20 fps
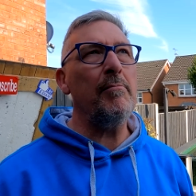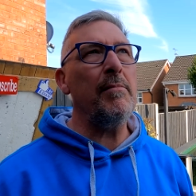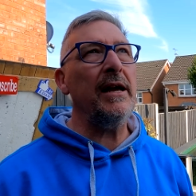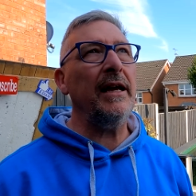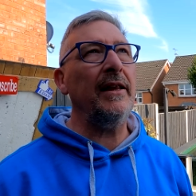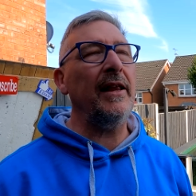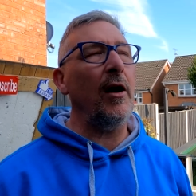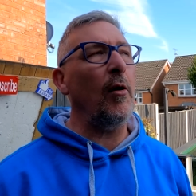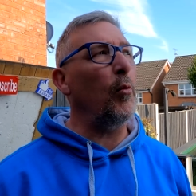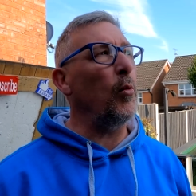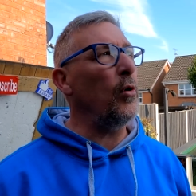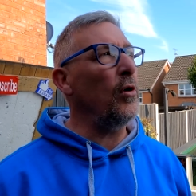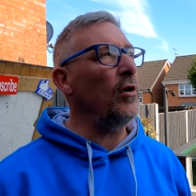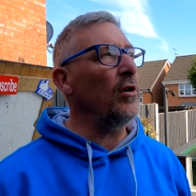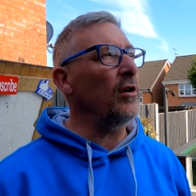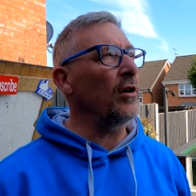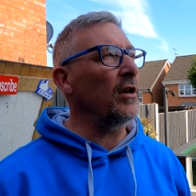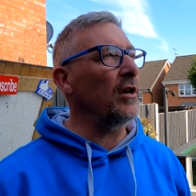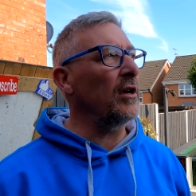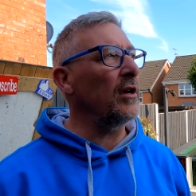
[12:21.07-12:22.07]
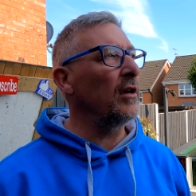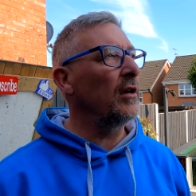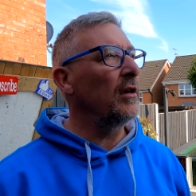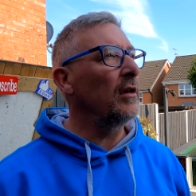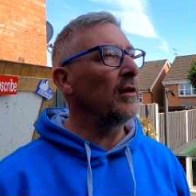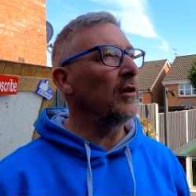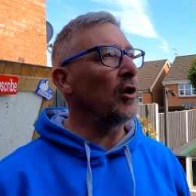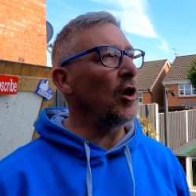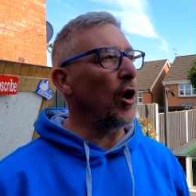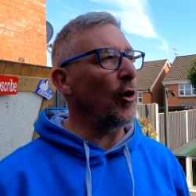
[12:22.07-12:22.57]
make that work
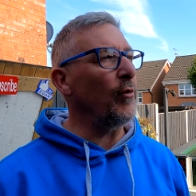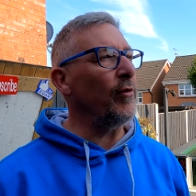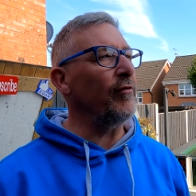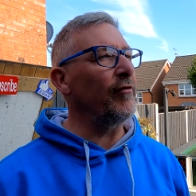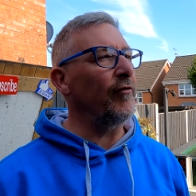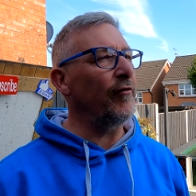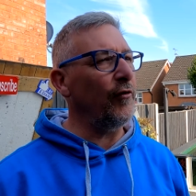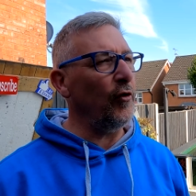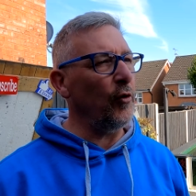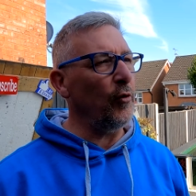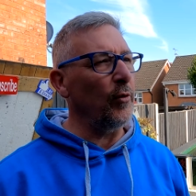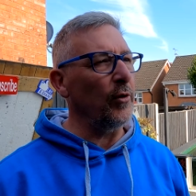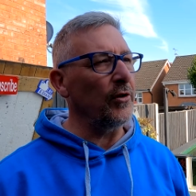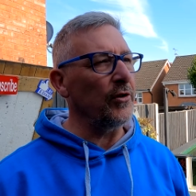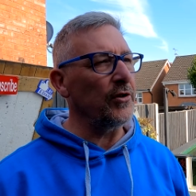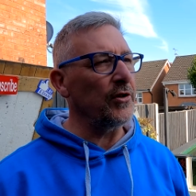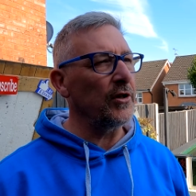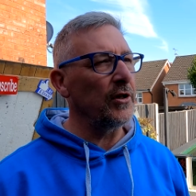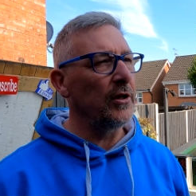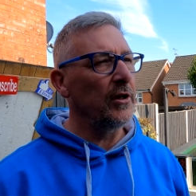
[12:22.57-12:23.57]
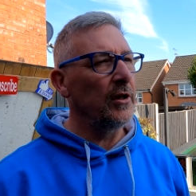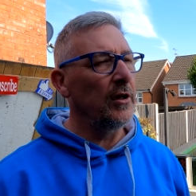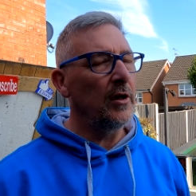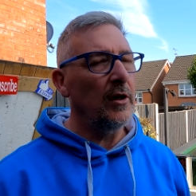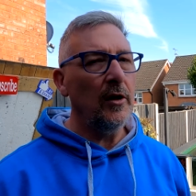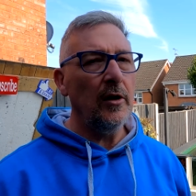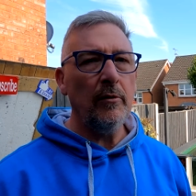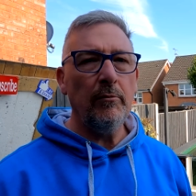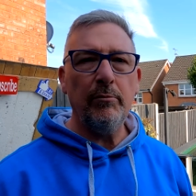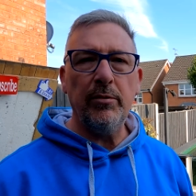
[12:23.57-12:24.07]
going forward,
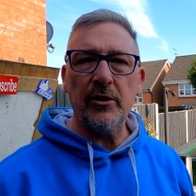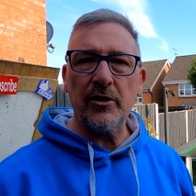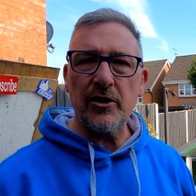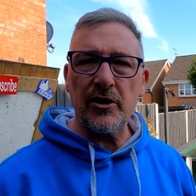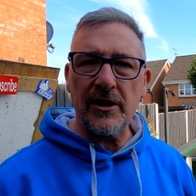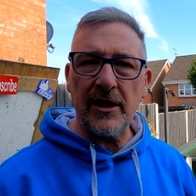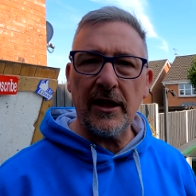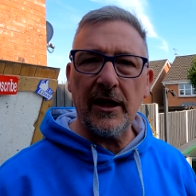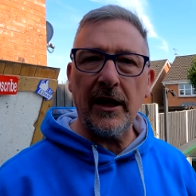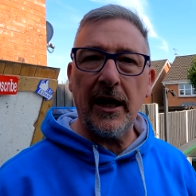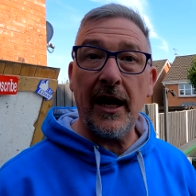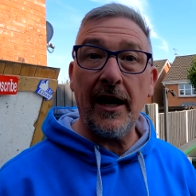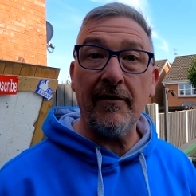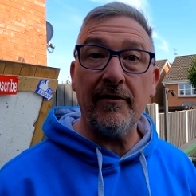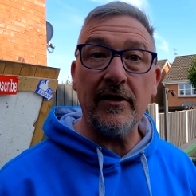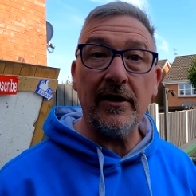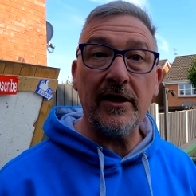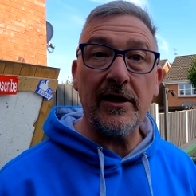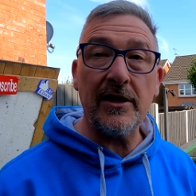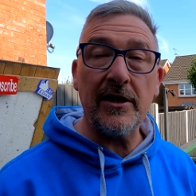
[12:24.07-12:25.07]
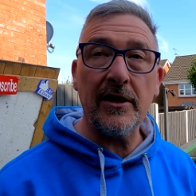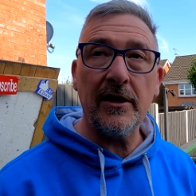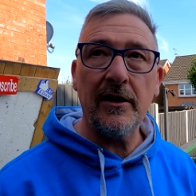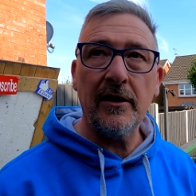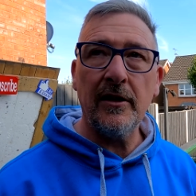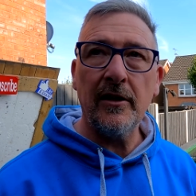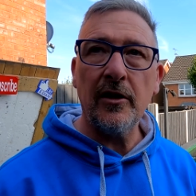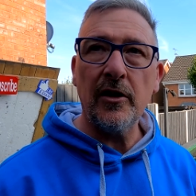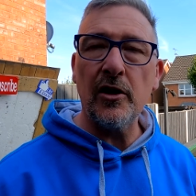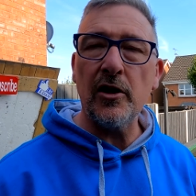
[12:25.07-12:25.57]
but still have it
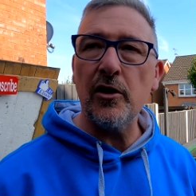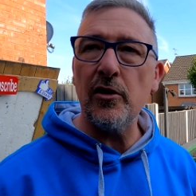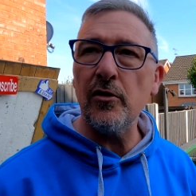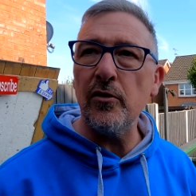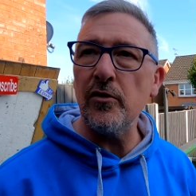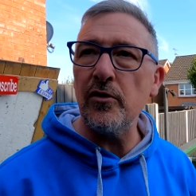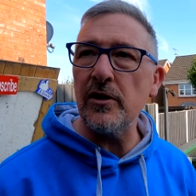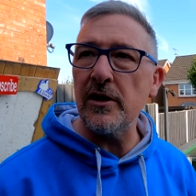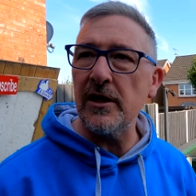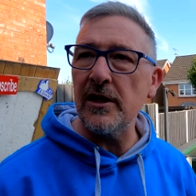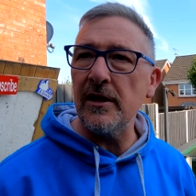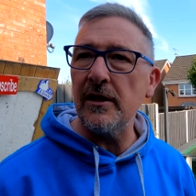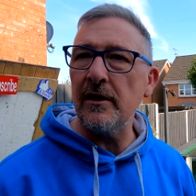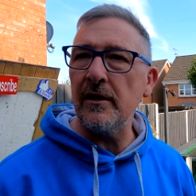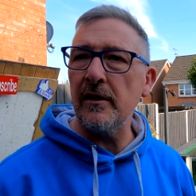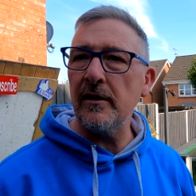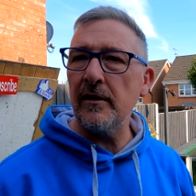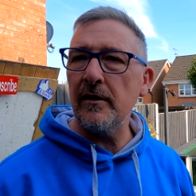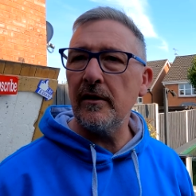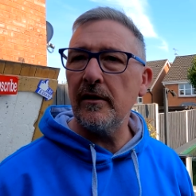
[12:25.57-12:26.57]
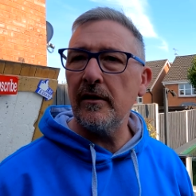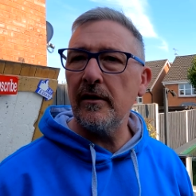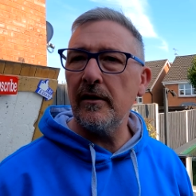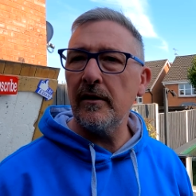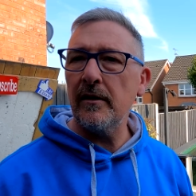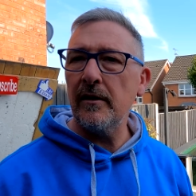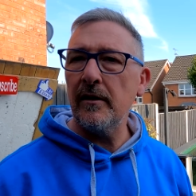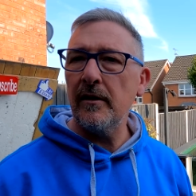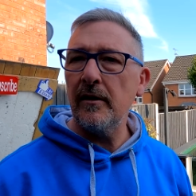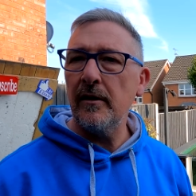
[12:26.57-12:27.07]
using,
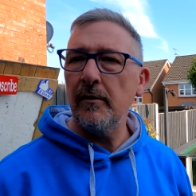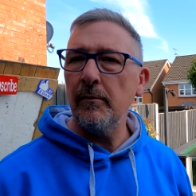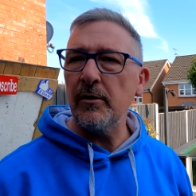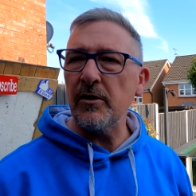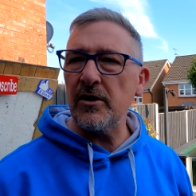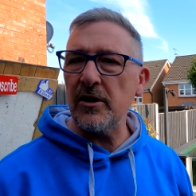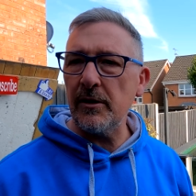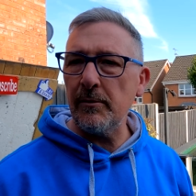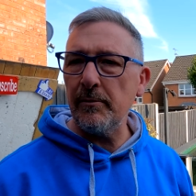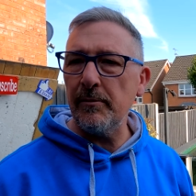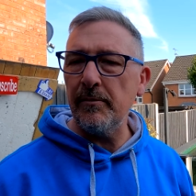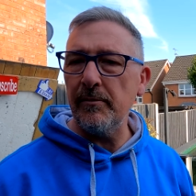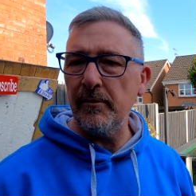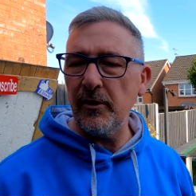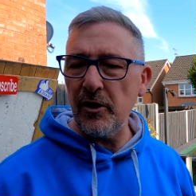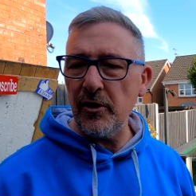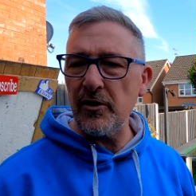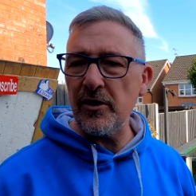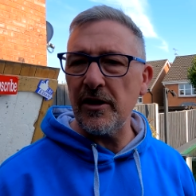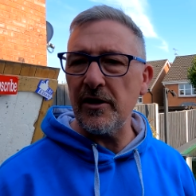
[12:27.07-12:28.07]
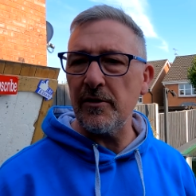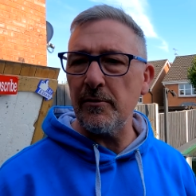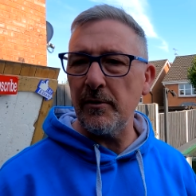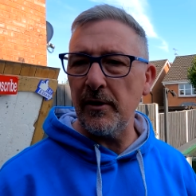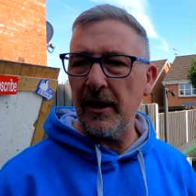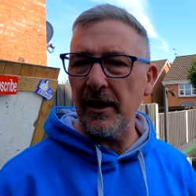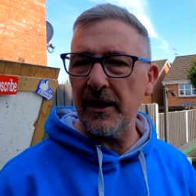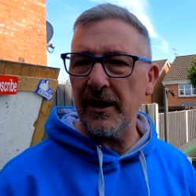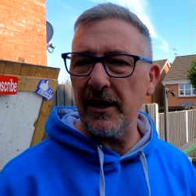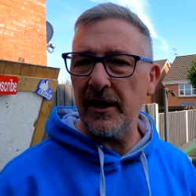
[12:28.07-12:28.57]
but still use it as
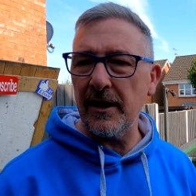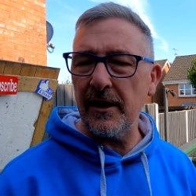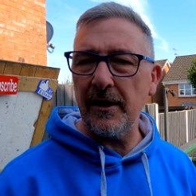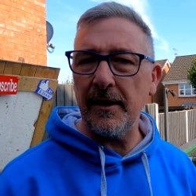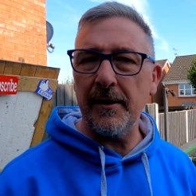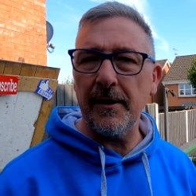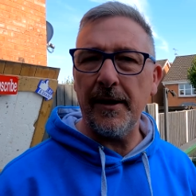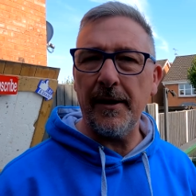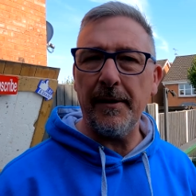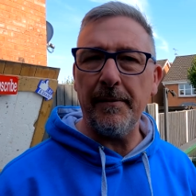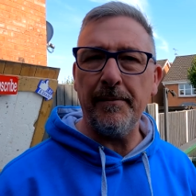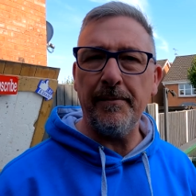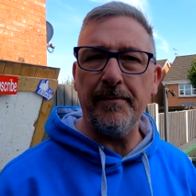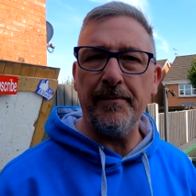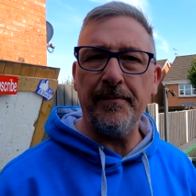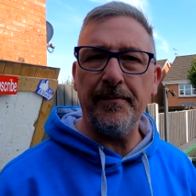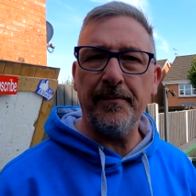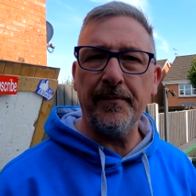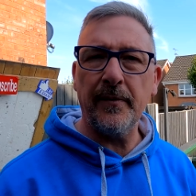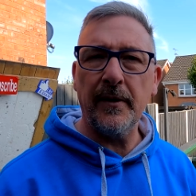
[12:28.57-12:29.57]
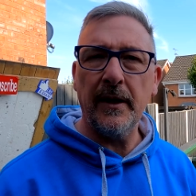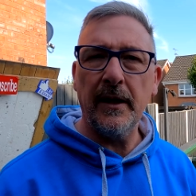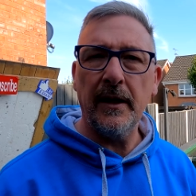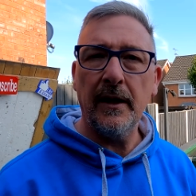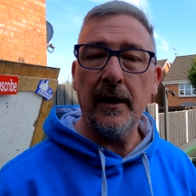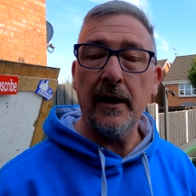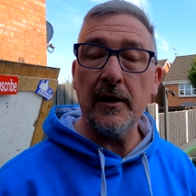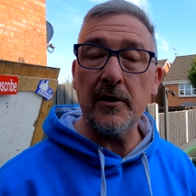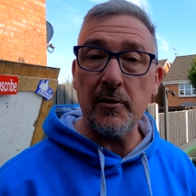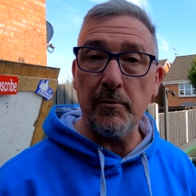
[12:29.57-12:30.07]
like
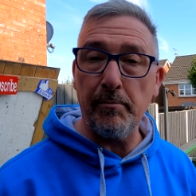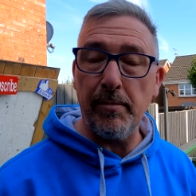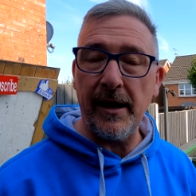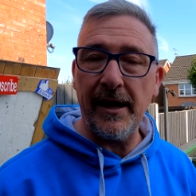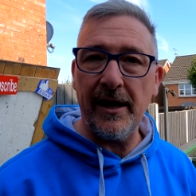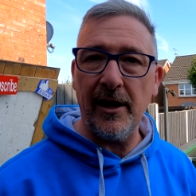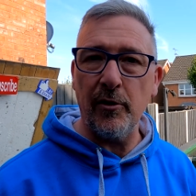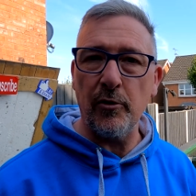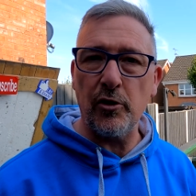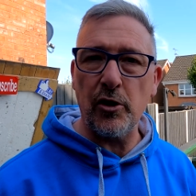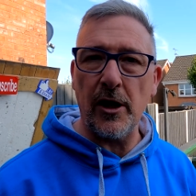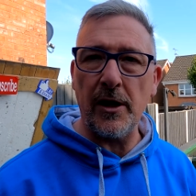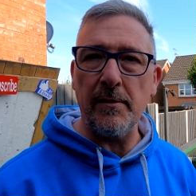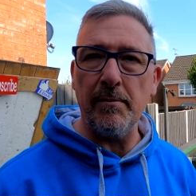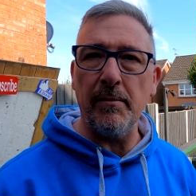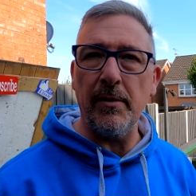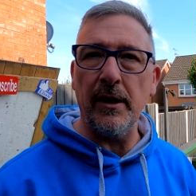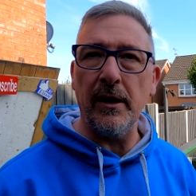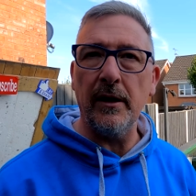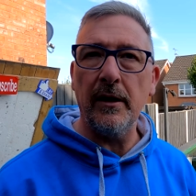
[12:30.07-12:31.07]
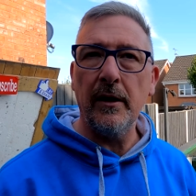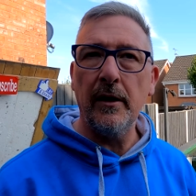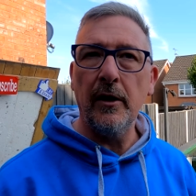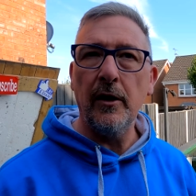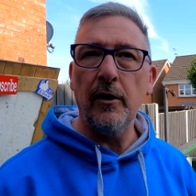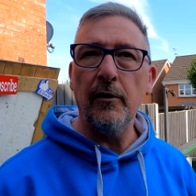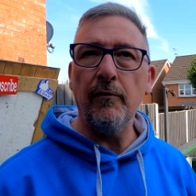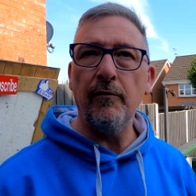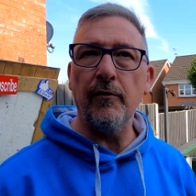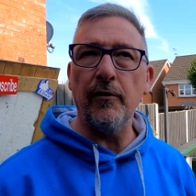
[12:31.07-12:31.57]
as a biochamber
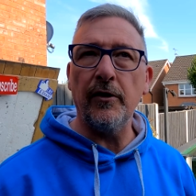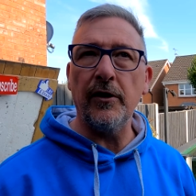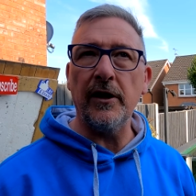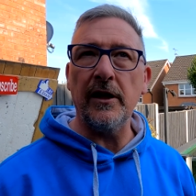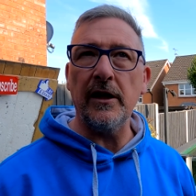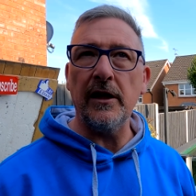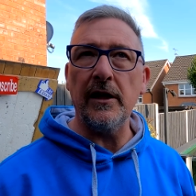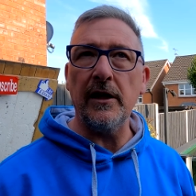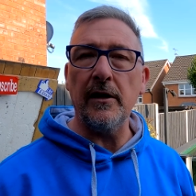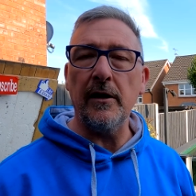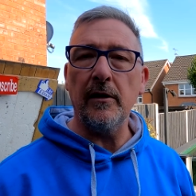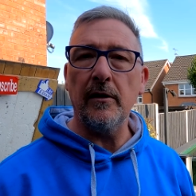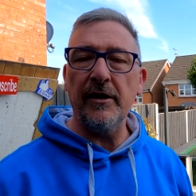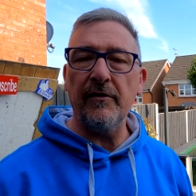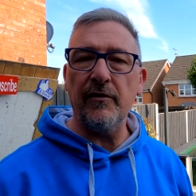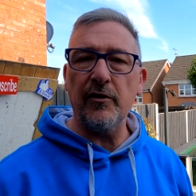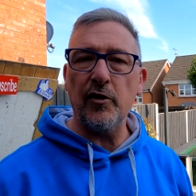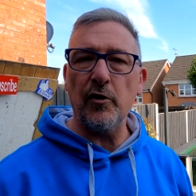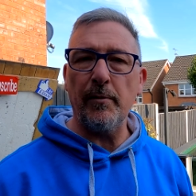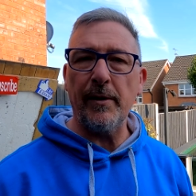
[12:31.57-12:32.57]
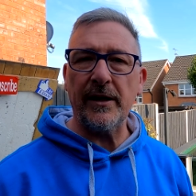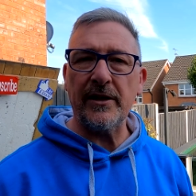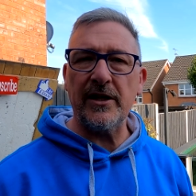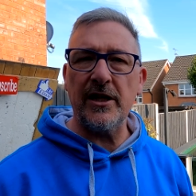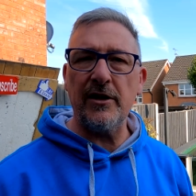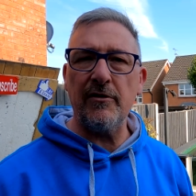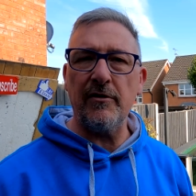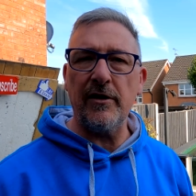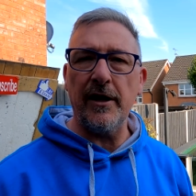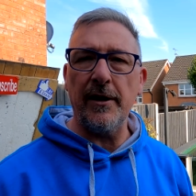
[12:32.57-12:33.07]
for the beneficial
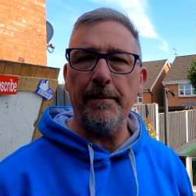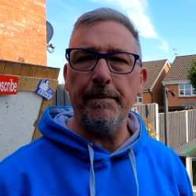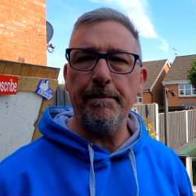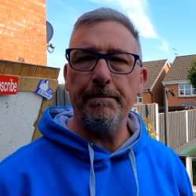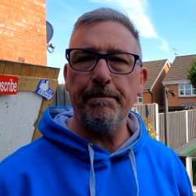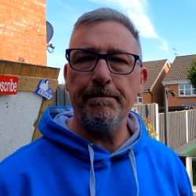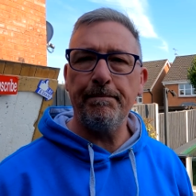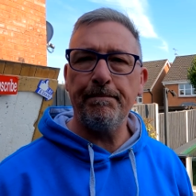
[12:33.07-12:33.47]
bacteria.